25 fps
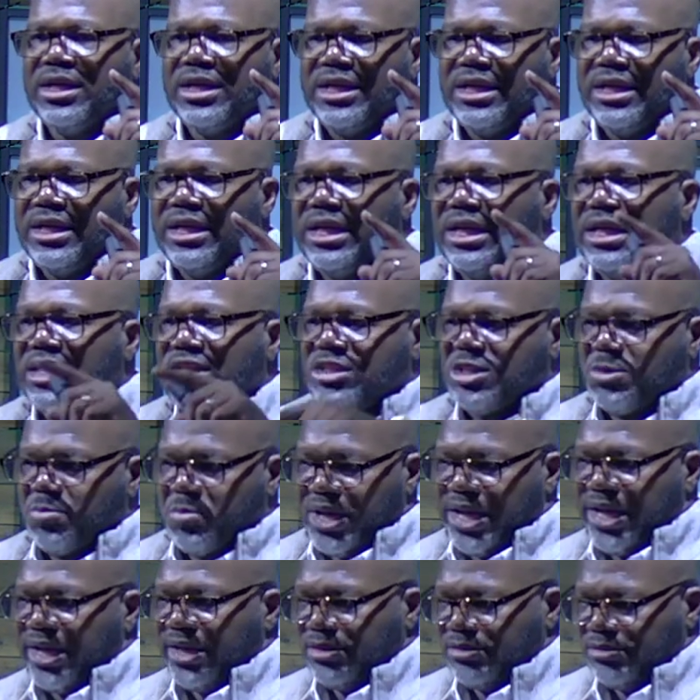
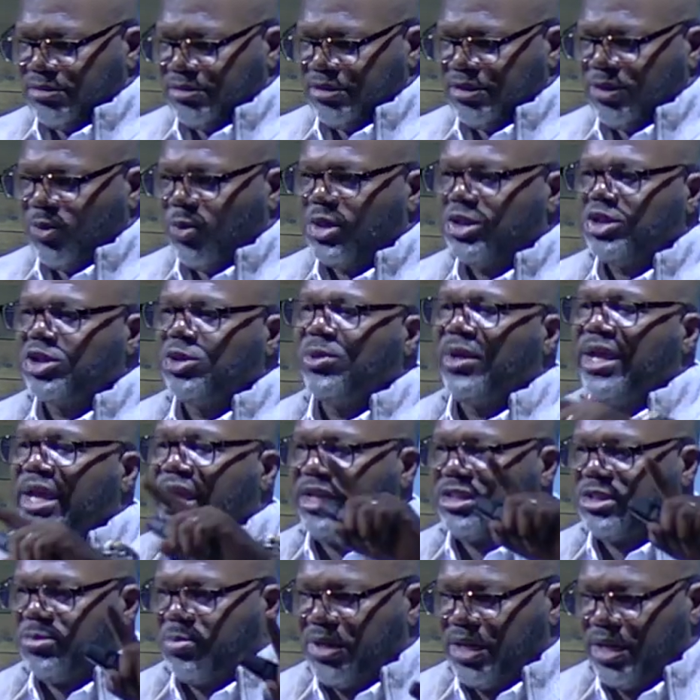inspect what you
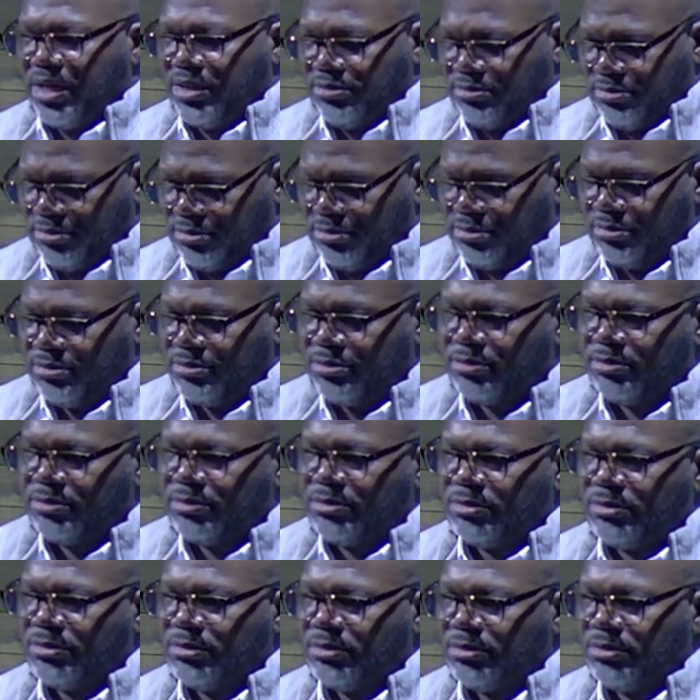expect.
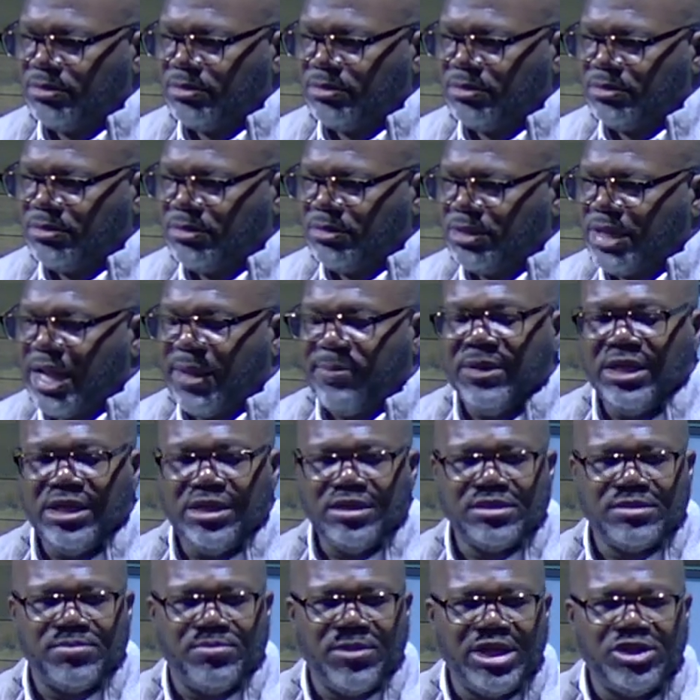That means
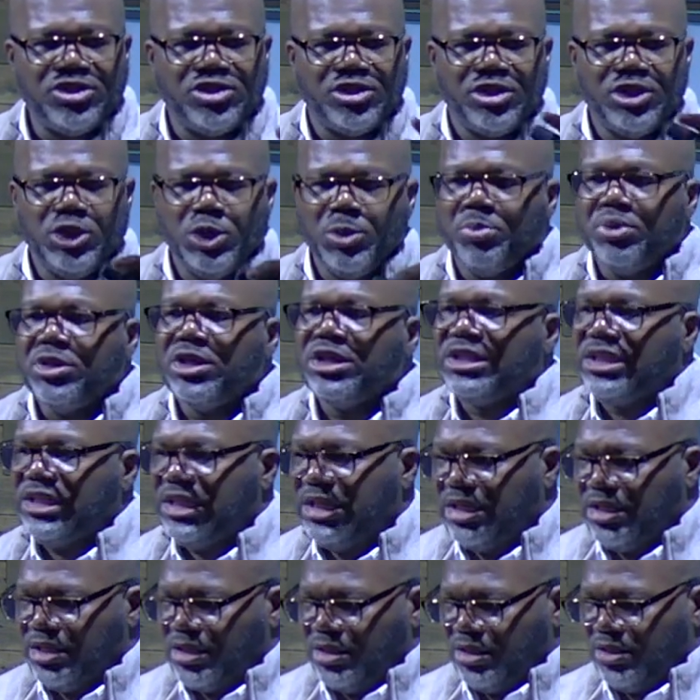make sure you're putting
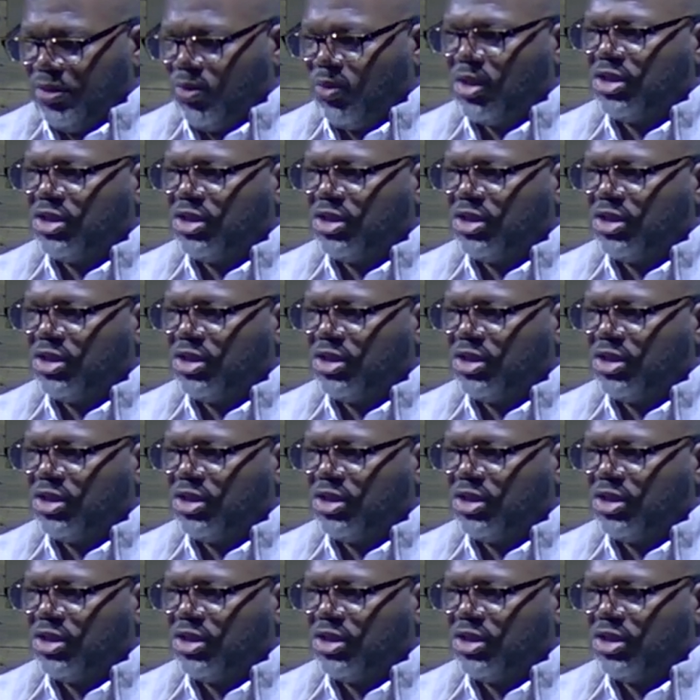in what